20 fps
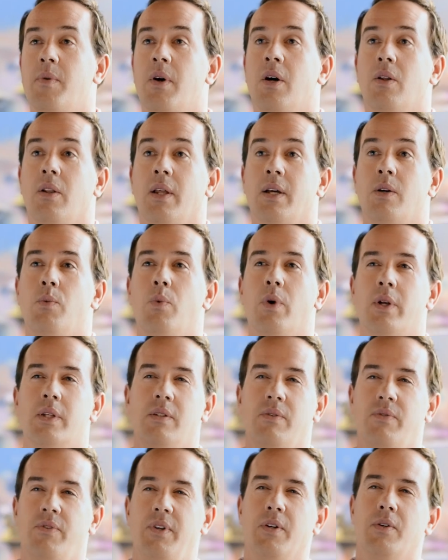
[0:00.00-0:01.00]
about like what
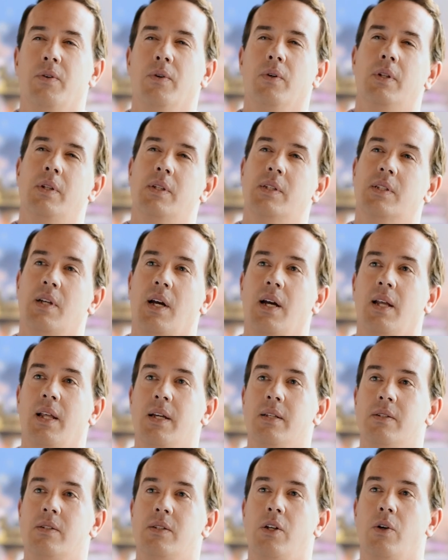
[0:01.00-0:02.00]
is a vehicle in the
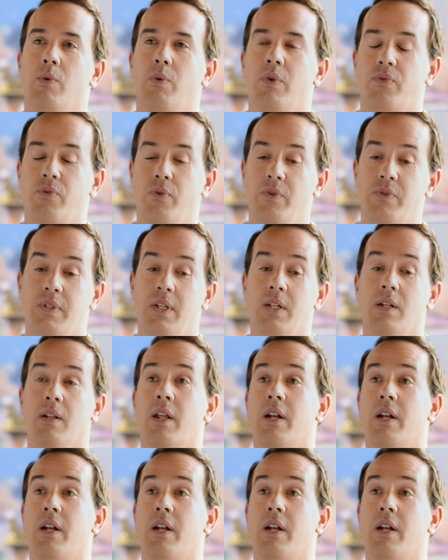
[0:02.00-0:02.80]
Skylands. You know, we've, we've seen a